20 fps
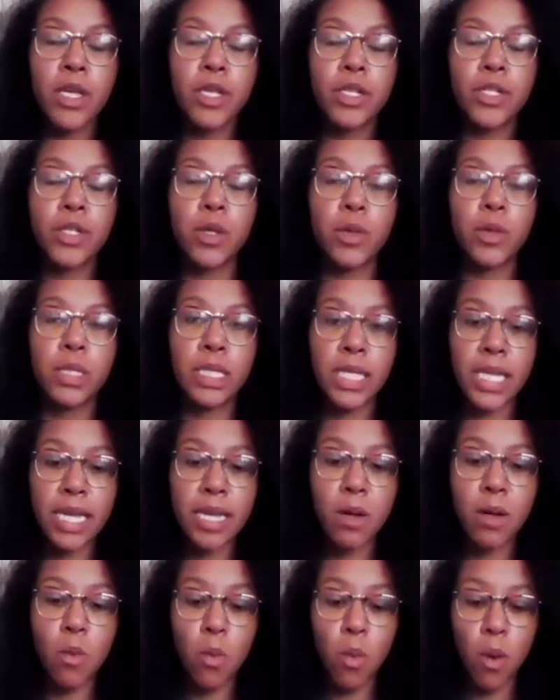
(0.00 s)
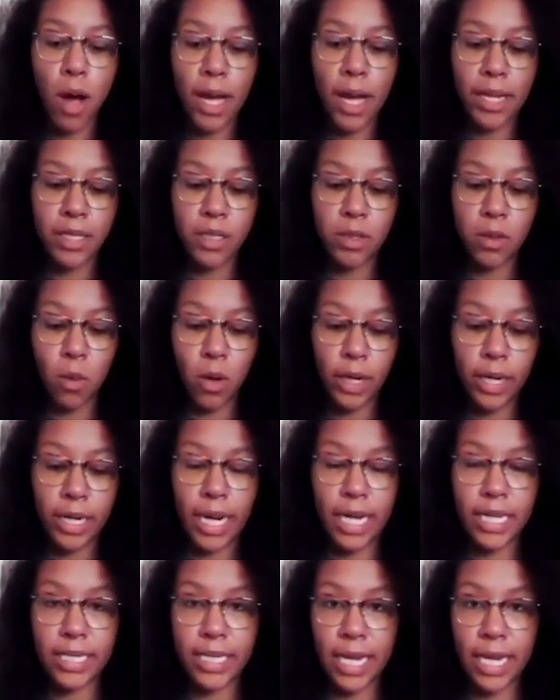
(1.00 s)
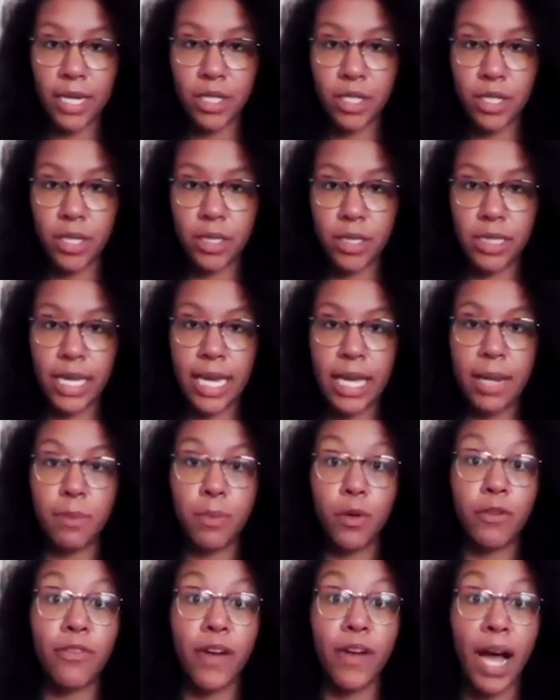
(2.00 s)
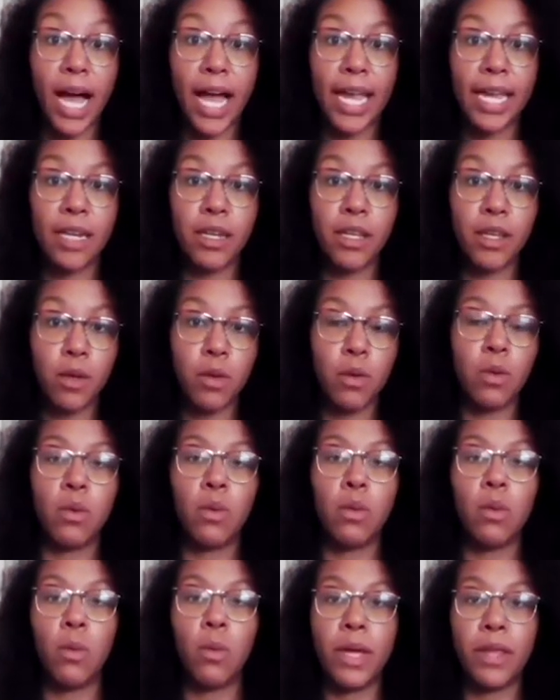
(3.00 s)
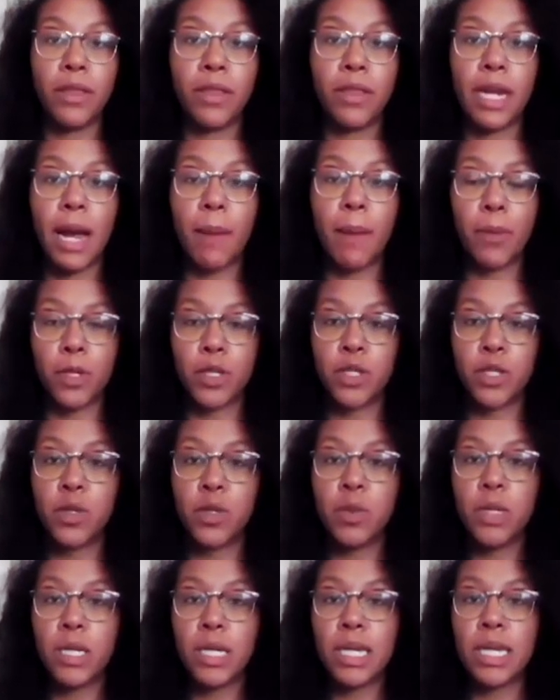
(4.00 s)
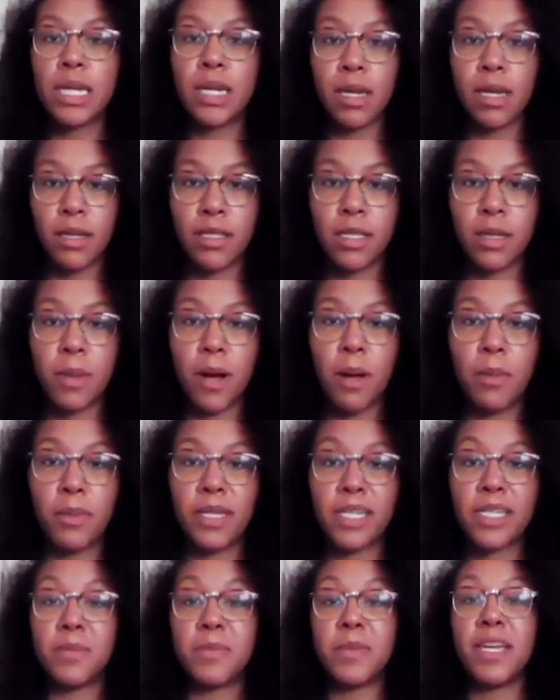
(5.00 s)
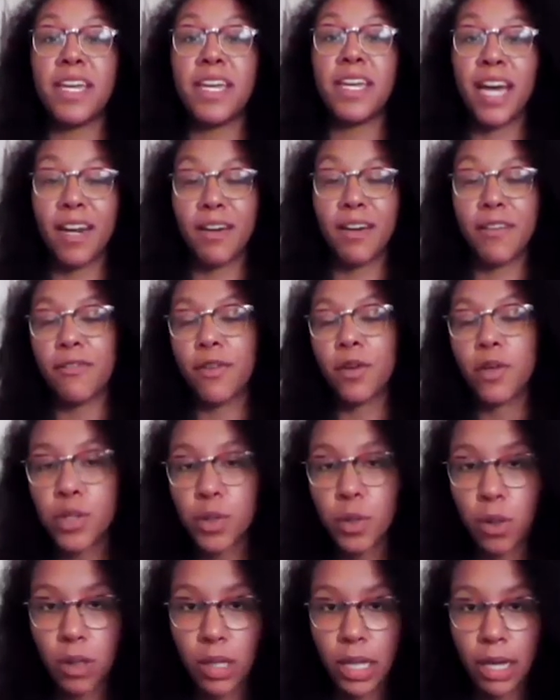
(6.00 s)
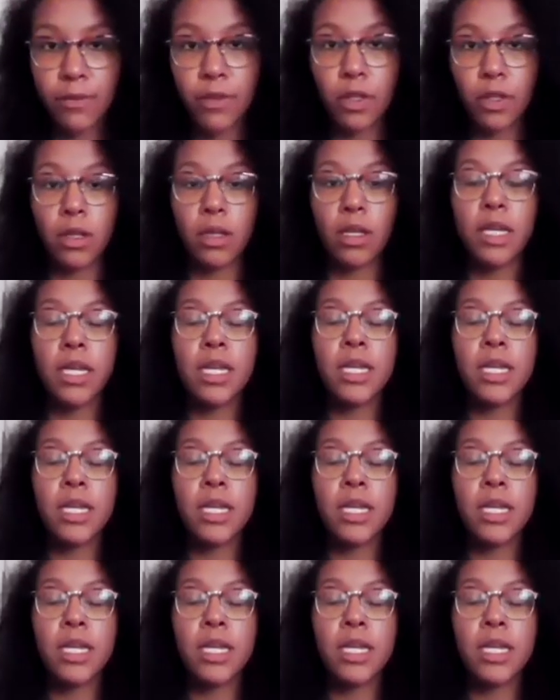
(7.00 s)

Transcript: So seeing what organizations can provide you with an opportunity to public speak on a virtual level,